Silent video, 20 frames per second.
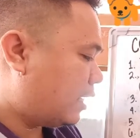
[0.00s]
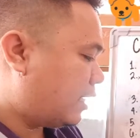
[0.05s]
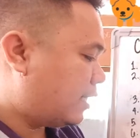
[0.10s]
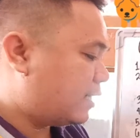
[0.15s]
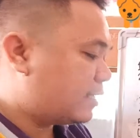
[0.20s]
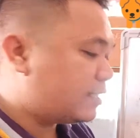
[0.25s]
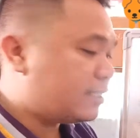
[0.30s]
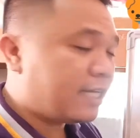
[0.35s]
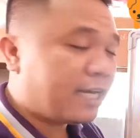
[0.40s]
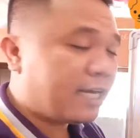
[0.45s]

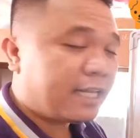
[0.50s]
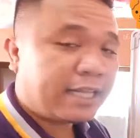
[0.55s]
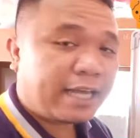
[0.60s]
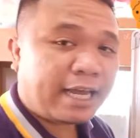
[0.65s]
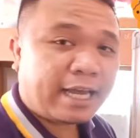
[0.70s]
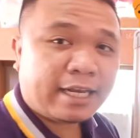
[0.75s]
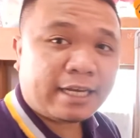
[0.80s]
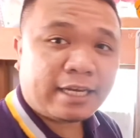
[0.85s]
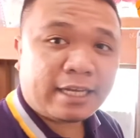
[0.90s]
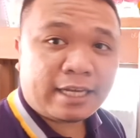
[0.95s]
it does not
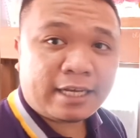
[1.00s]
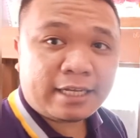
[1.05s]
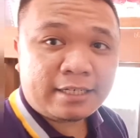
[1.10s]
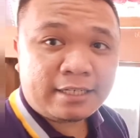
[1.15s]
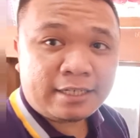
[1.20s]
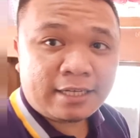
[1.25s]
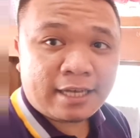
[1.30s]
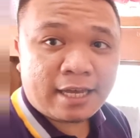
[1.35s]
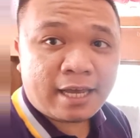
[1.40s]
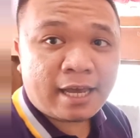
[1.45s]
end
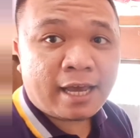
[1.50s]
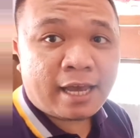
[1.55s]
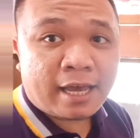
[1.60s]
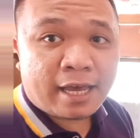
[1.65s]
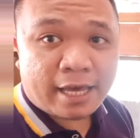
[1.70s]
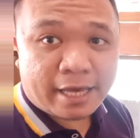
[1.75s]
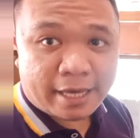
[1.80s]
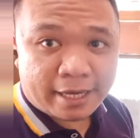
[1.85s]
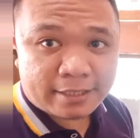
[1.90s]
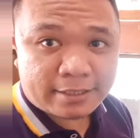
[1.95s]
in
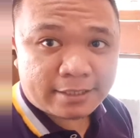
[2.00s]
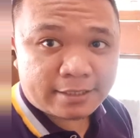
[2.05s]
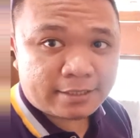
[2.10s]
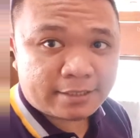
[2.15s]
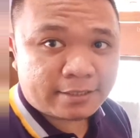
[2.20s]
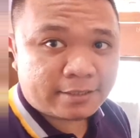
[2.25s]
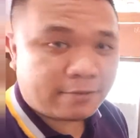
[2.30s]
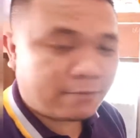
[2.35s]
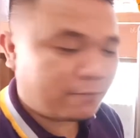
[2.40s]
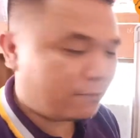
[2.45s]

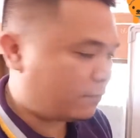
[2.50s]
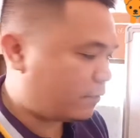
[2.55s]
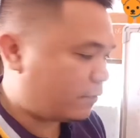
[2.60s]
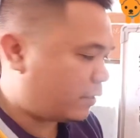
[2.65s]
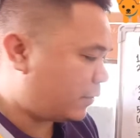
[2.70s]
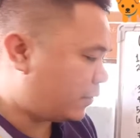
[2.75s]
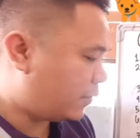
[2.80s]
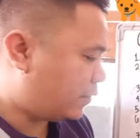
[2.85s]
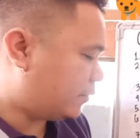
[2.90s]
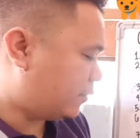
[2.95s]
S.
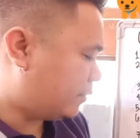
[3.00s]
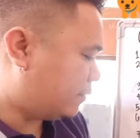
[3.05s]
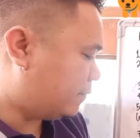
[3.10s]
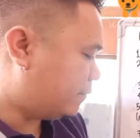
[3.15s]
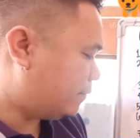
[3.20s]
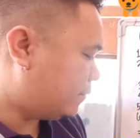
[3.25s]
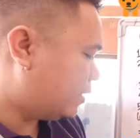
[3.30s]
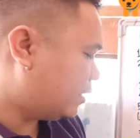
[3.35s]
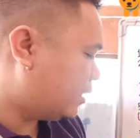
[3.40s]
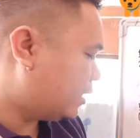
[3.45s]
Very good.
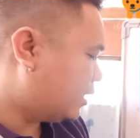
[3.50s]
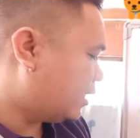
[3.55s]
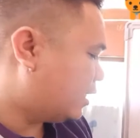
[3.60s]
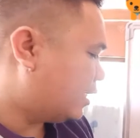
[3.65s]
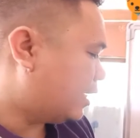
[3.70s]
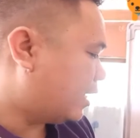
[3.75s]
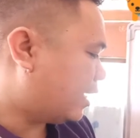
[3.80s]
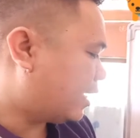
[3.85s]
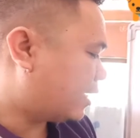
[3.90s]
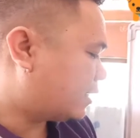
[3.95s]

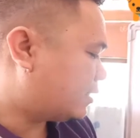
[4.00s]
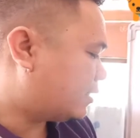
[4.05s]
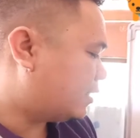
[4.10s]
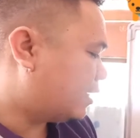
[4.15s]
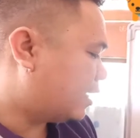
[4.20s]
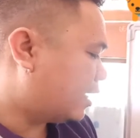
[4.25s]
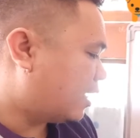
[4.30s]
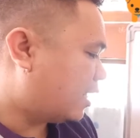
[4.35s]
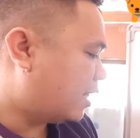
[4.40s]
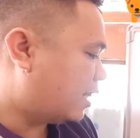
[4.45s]
Next,
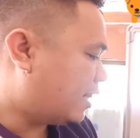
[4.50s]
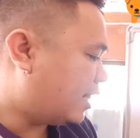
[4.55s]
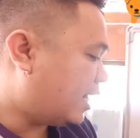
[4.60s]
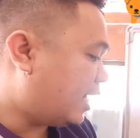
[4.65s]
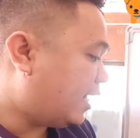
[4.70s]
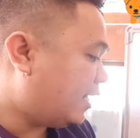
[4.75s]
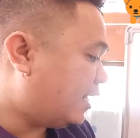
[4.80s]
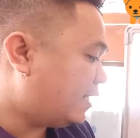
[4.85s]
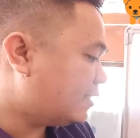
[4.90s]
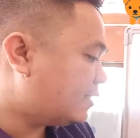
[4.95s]

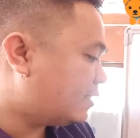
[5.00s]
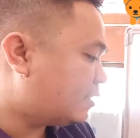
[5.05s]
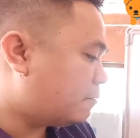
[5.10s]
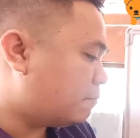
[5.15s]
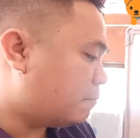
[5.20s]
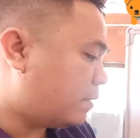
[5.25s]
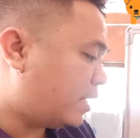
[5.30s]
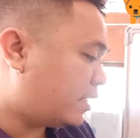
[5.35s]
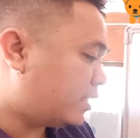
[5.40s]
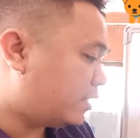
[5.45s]
these
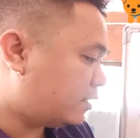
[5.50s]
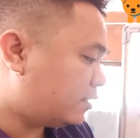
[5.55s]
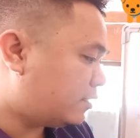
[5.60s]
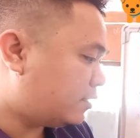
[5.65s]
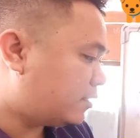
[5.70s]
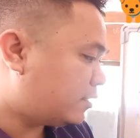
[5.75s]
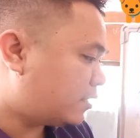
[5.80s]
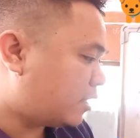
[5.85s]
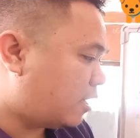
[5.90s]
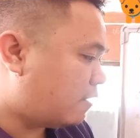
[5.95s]

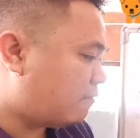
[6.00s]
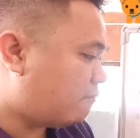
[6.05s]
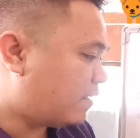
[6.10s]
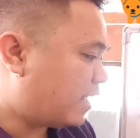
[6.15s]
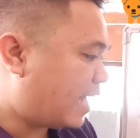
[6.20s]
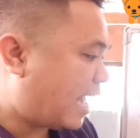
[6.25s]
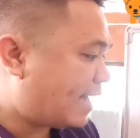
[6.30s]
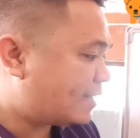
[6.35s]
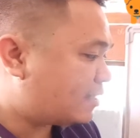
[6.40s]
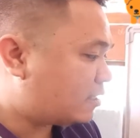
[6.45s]
bottles of
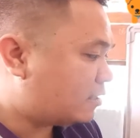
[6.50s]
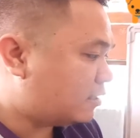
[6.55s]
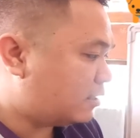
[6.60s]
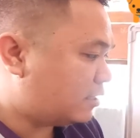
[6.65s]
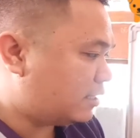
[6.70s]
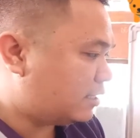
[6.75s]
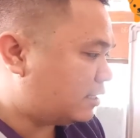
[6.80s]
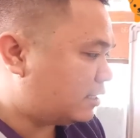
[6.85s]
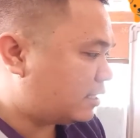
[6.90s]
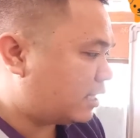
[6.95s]

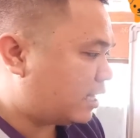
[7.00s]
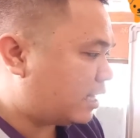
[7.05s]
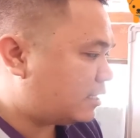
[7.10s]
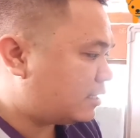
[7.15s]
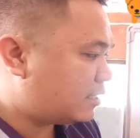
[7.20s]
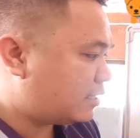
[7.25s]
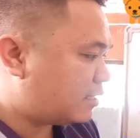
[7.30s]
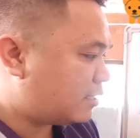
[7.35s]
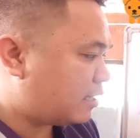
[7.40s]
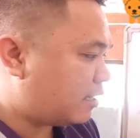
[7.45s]
gasoline
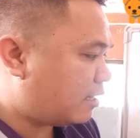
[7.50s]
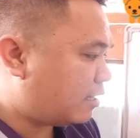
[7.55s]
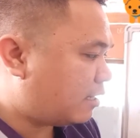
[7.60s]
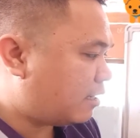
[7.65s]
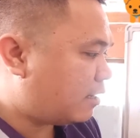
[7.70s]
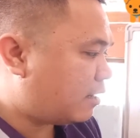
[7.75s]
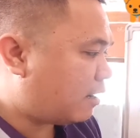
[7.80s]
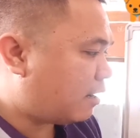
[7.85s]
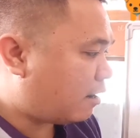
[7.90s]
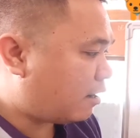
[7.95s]

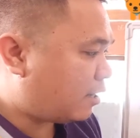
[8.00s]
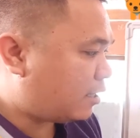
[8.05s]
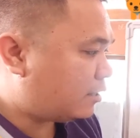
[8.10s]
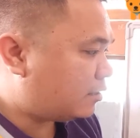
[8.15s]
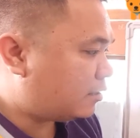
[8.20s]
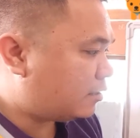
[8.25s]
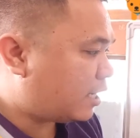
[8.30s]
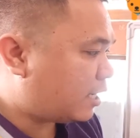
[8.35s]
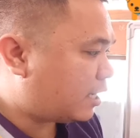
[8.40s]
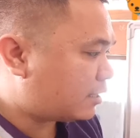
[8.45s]
are
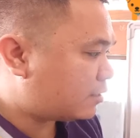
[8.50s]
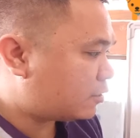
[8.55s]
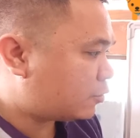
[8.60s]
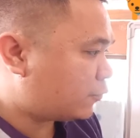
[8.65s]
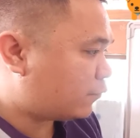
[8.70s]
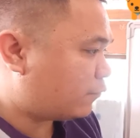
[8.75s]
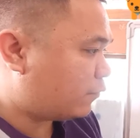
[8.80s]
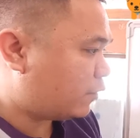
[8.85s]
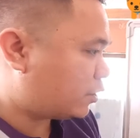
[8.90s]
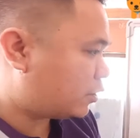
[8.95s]
not
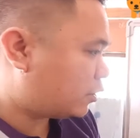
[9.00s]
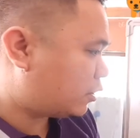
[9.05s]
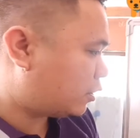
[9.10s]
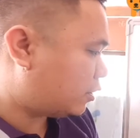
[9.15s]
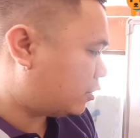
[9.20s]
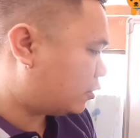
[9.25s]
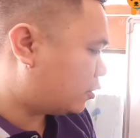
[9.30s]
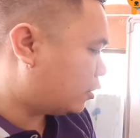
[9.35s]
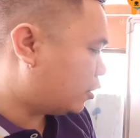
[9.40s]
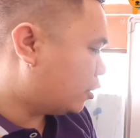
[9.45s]

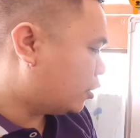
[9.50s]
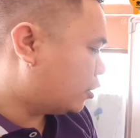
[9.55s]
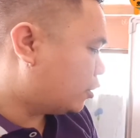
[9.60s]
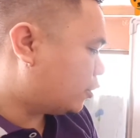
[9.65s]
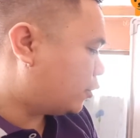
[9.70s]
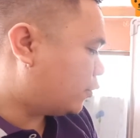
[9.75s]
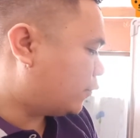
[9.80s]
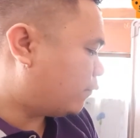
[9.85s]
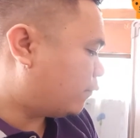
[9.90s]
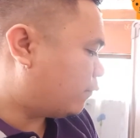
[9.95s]
sufficient
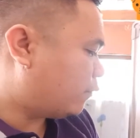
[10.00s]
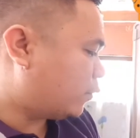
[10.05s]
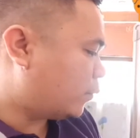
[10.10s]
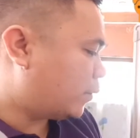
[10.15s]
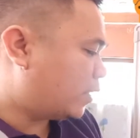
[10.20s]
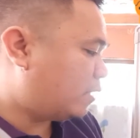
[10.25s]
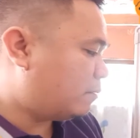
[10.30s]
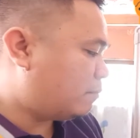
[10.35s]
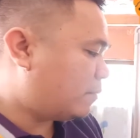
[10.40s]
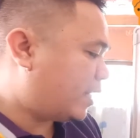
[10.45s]
to
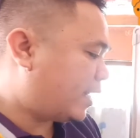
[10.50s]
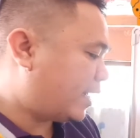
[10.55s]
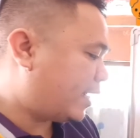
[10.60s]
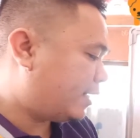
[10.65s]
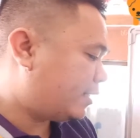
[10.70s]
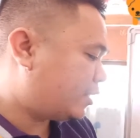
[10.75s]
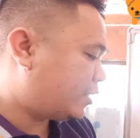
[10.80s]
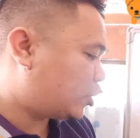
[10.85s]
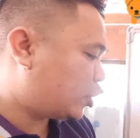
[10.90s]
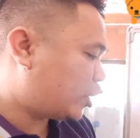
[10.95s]
fuel
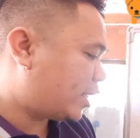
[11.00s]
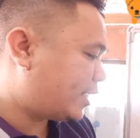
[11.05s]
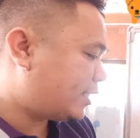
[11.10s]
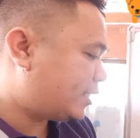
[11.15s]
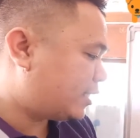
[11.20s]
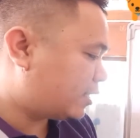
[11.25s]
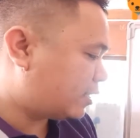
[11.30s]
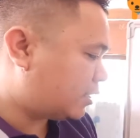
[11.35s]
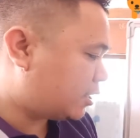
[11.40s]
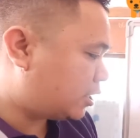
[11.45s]
my
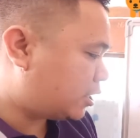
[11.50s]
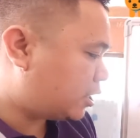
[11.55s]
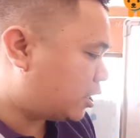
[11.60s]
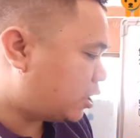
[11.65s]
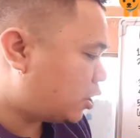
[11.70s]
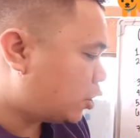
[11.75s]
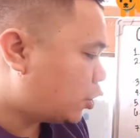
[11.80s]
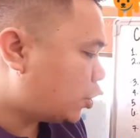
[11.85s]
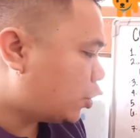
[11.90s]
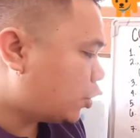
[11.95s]
tricycle.
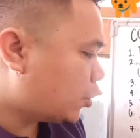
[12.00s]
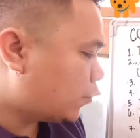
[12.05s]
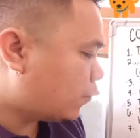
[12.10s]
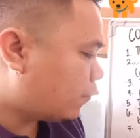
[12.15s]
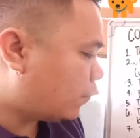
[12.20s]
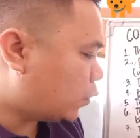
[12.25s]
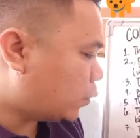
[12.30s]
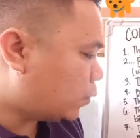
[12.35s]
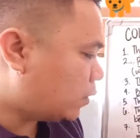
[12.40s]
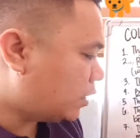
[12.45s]

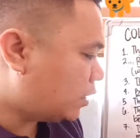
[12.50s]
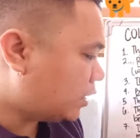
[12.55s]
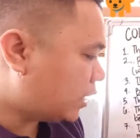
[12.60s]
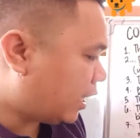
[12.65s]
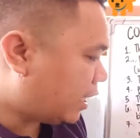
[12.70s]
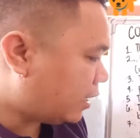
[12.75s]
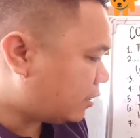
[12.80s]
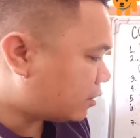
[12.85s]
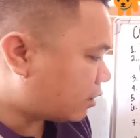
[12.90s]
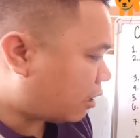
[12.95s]
Fuel
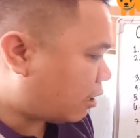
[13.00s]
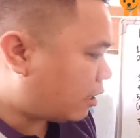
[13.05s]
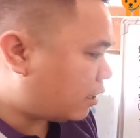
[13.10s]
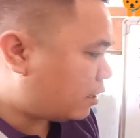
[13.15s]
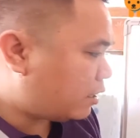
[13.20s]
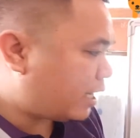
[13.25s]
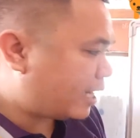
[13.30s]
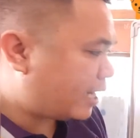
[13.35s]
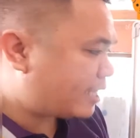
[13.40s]
is are